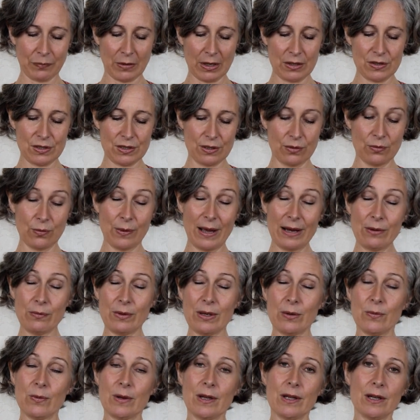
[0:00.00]
So when we
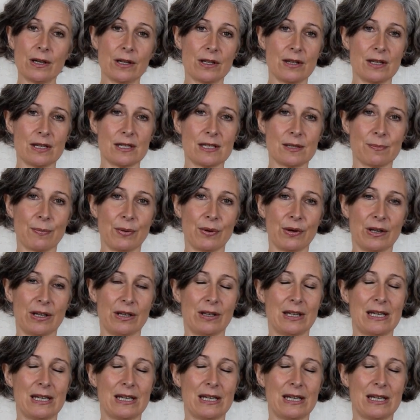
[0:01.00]
work this point,